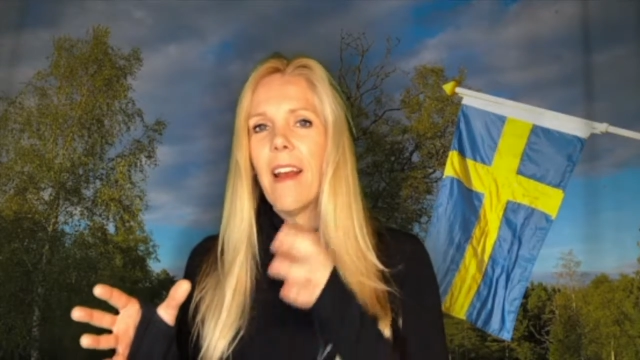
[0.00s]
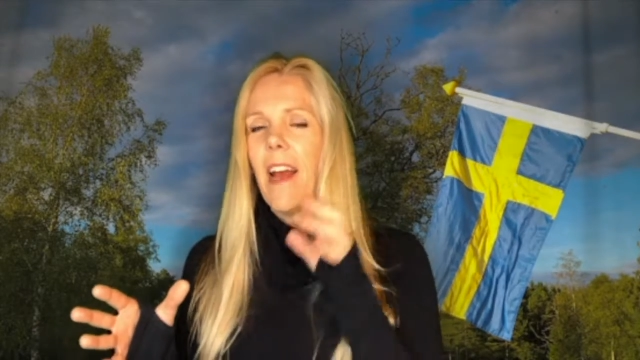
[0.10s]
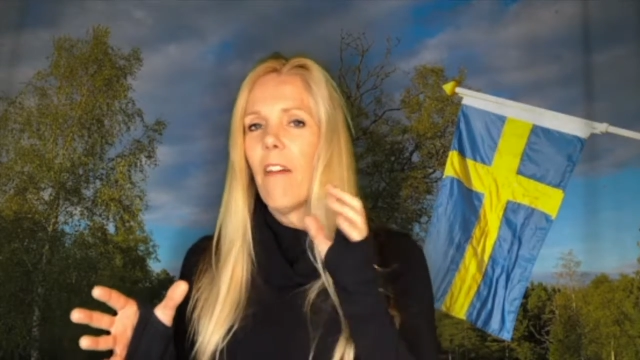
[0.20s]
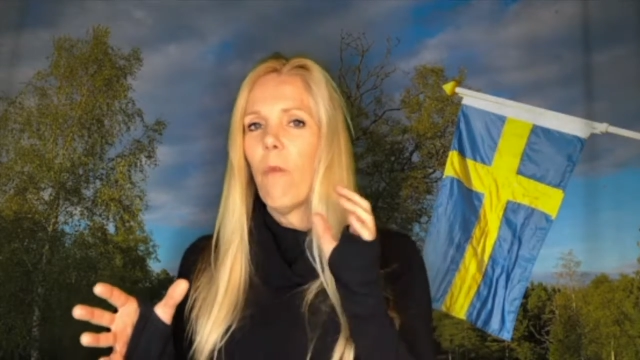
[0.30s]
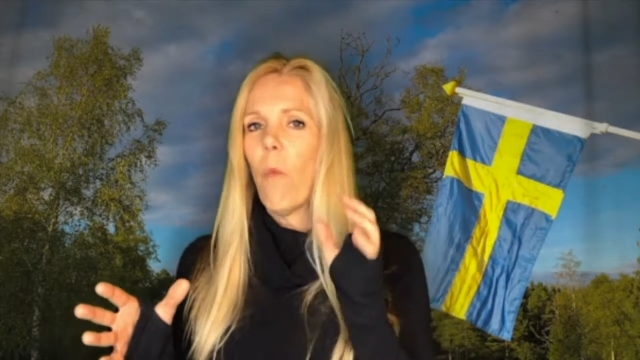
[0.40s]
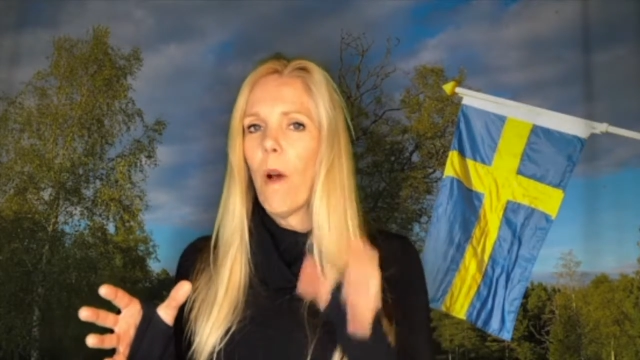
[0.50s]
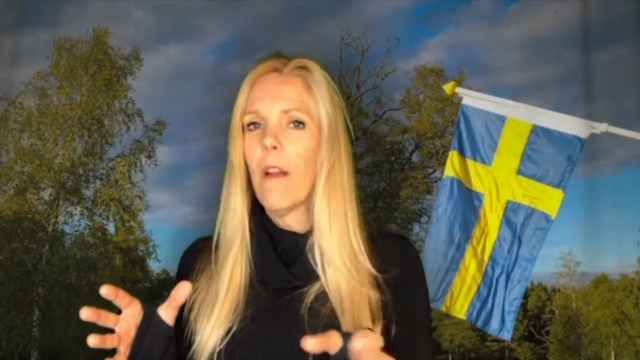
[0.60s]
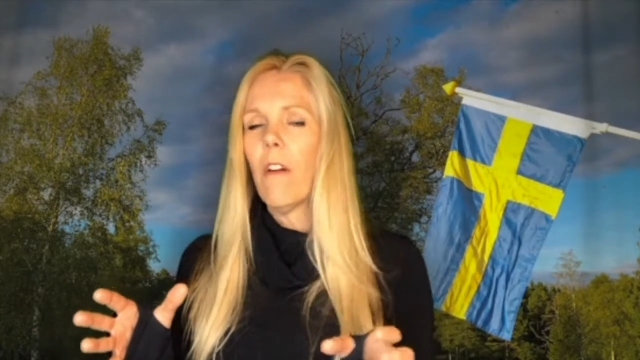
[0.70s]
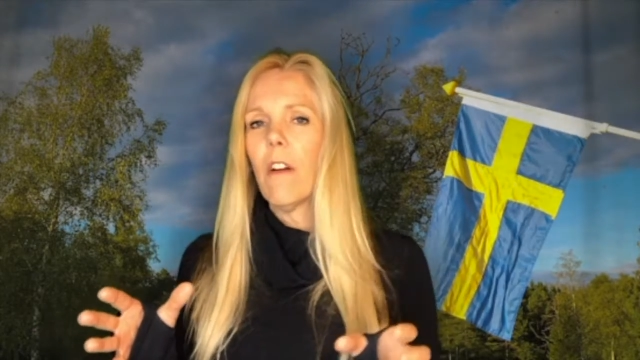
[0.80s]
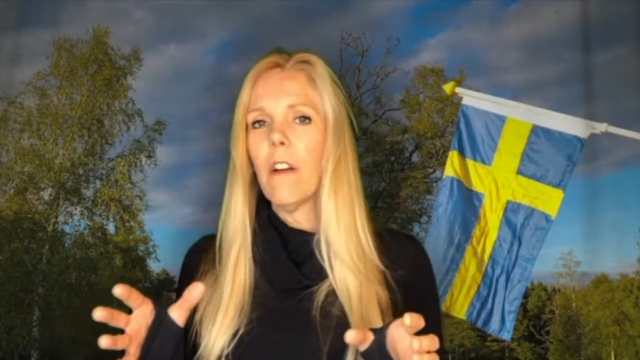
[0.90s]
I have one
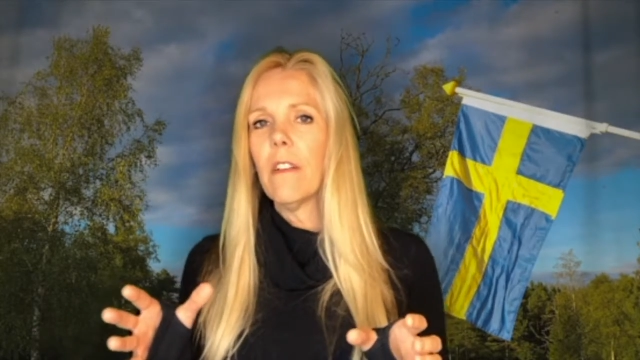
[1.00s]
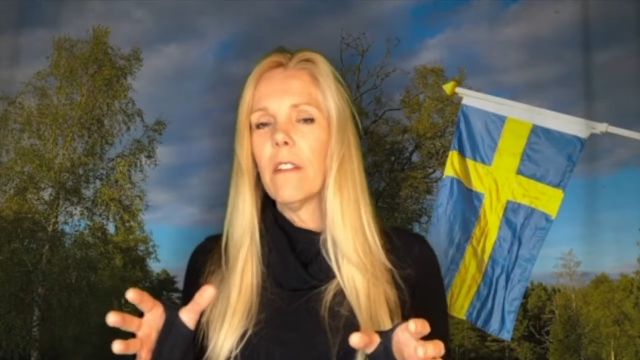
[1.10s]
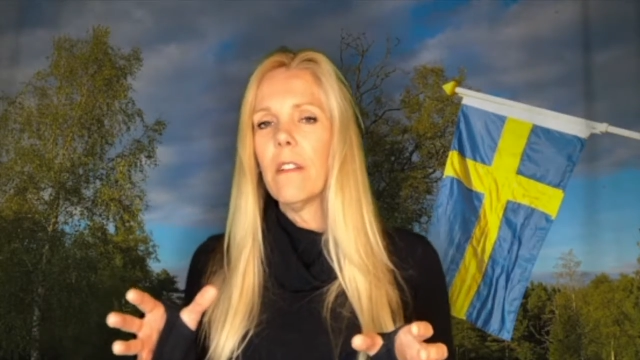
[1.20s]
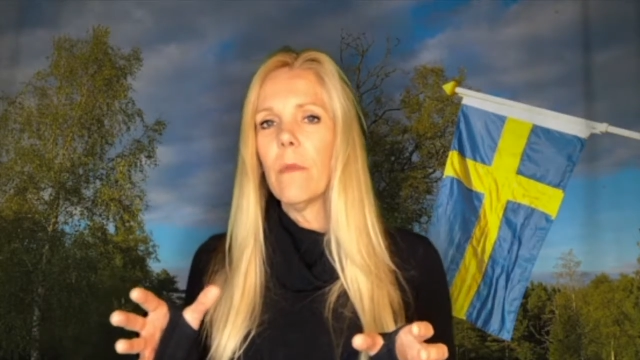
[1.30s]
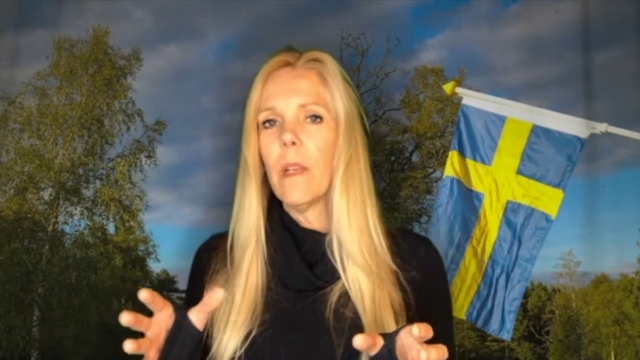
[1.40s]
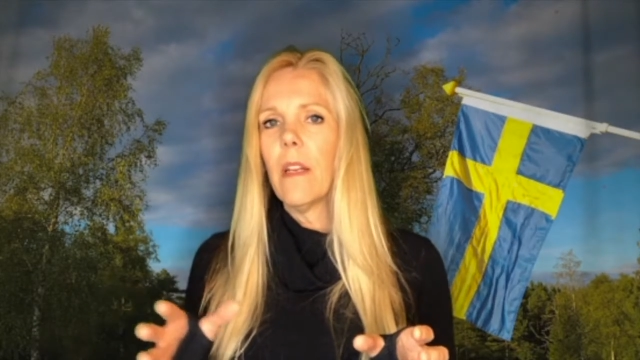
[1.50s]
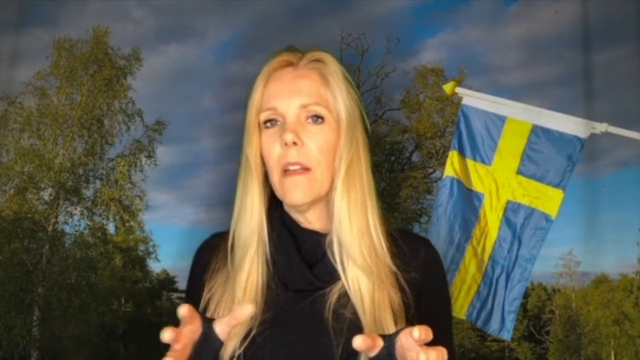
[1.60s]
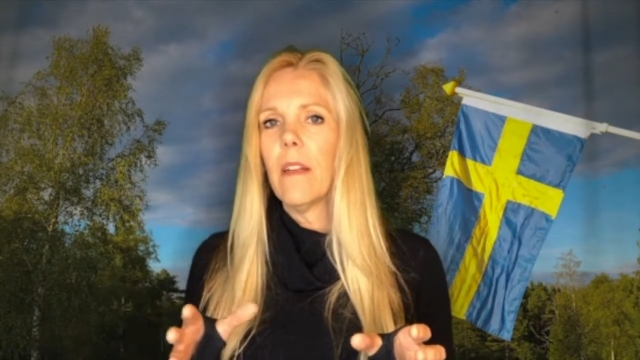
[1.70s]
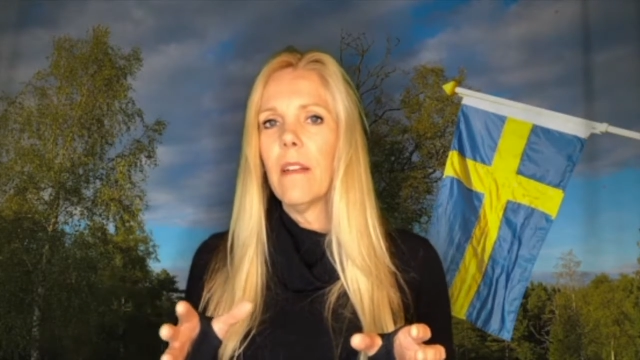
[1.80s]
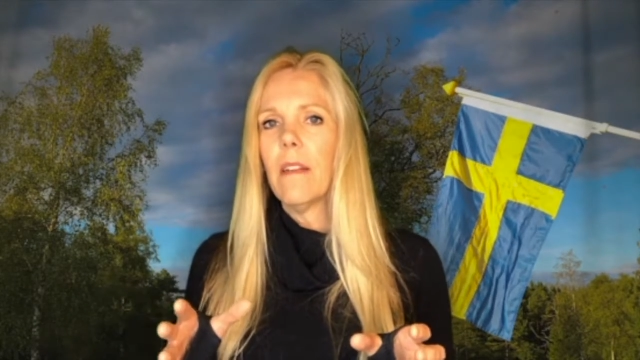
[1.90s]
heart in
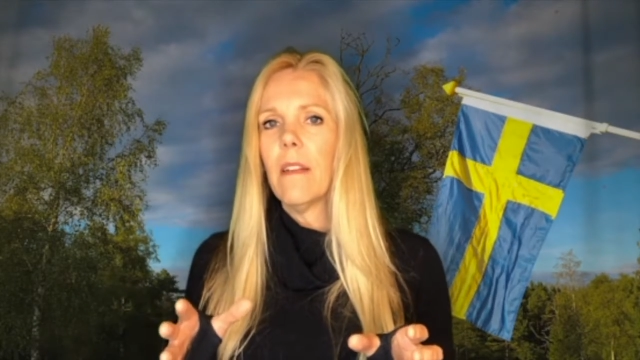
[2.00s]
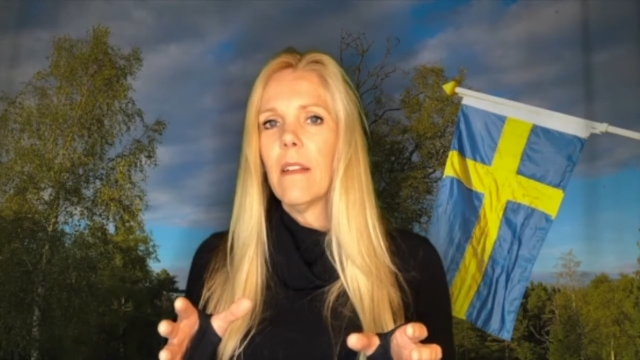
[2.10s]
Sweden.